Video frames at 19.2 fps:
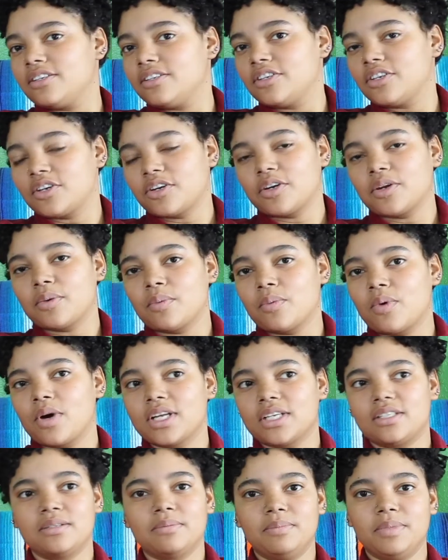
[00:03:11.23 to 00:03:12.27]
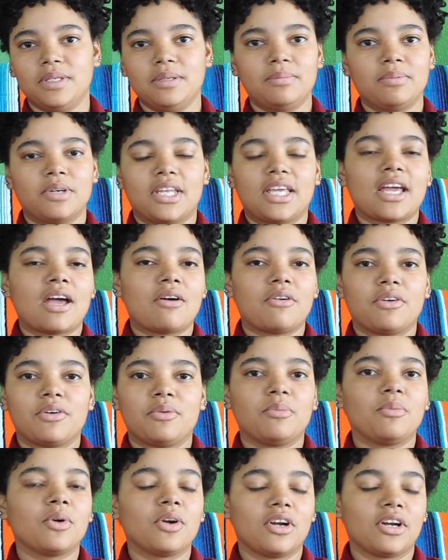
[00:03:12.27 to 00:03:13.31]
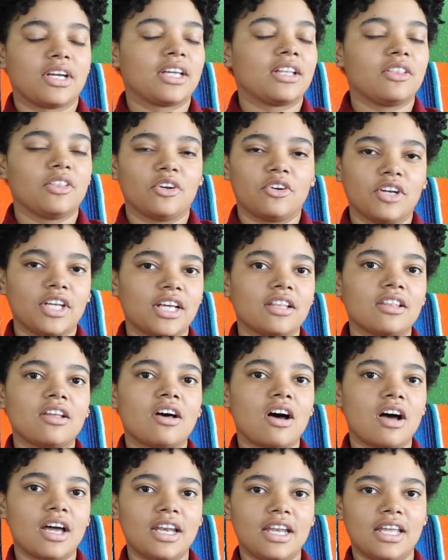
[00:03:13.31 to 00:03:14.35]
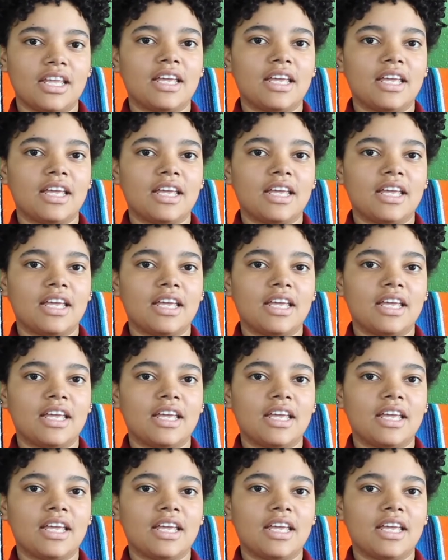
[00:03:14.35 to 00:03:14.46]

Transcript: you're going to want to be putting out good work and learning a lot